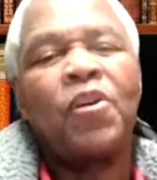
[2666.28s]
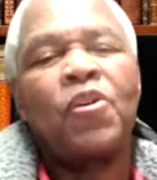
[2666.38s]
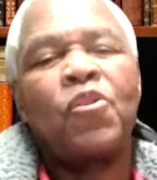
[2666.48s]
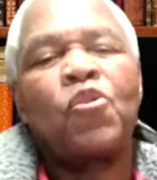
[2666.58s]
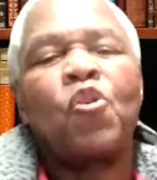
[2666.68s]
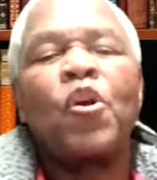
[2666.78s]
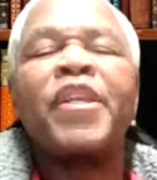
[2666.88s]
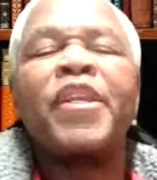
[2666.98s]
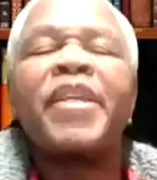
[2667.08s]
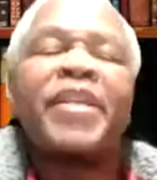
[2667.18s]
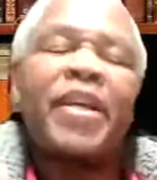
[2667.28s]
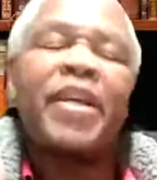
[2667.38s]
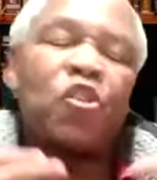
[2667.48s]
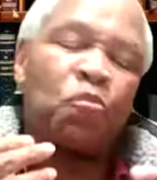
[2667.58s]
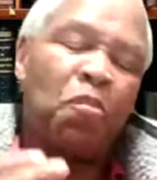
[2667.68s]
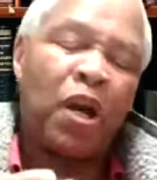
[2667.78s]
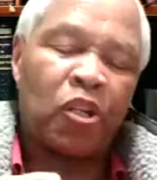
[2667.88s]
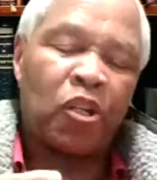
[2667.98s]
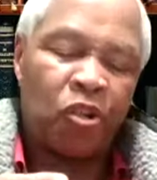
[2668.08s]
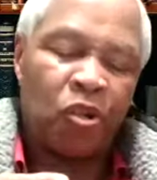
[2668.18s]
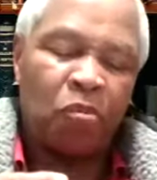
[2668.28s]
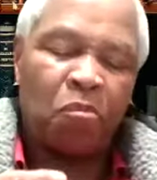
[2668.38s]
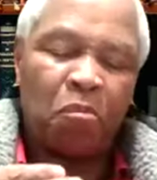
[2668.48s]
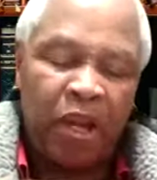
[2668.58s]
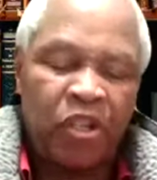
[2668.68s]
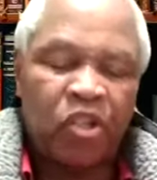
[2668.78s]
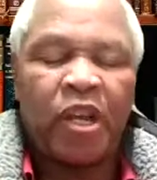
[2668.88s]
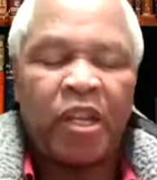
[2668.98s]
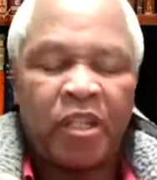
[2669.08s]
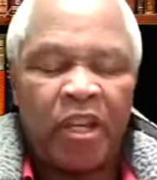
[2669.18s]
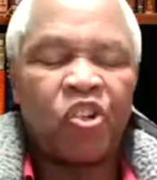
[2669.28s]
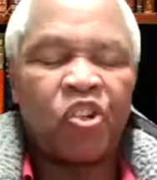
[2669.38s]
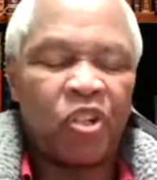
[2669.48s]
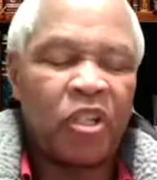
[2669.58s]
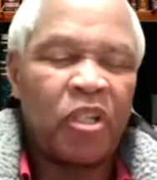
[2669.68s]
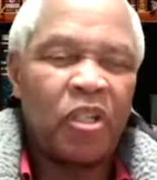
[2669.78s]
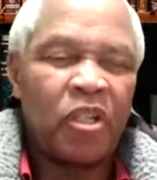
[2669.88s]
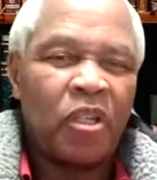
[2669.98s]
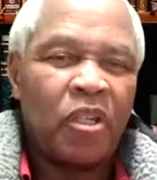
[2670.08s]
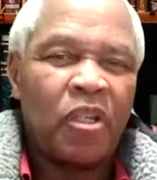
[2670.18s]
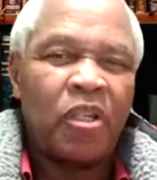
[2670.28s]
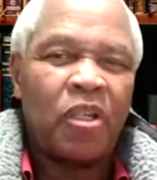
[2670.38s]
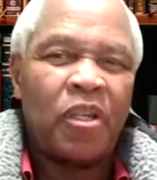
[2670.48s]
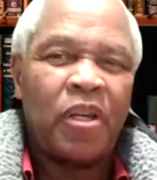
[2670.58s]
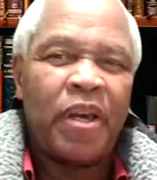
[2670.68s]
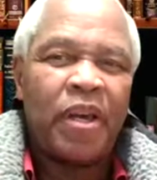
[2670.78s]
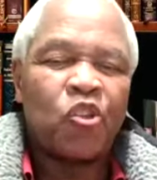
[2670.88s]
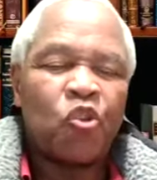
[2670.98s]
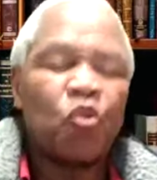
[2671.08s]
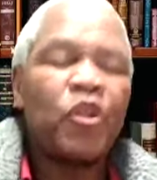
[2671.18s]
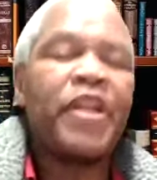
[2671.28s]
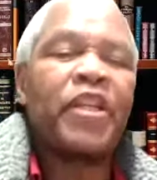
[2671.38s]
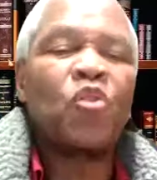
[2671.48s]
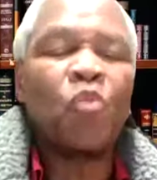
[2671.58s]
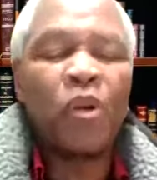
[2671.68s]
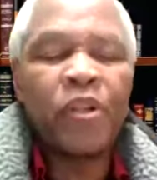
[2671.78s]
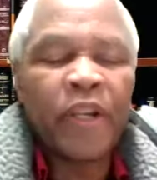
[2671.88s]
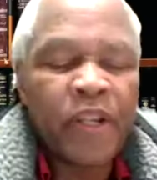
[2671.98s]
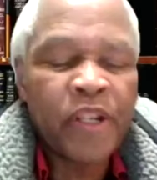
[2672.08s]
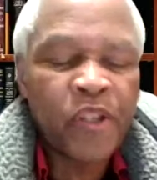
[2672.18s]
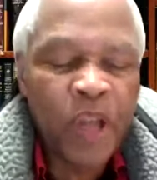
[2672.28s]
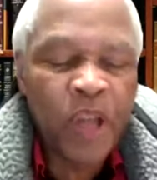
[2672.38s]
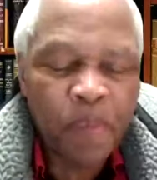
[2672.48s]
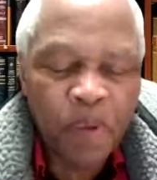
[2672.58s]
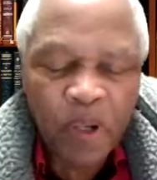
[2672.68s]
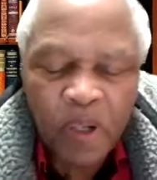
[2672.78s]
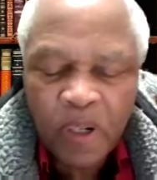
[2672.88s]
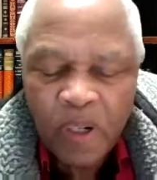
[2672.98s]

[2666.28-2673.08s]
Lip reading: you don't need as much attention as you need when you're a disciple,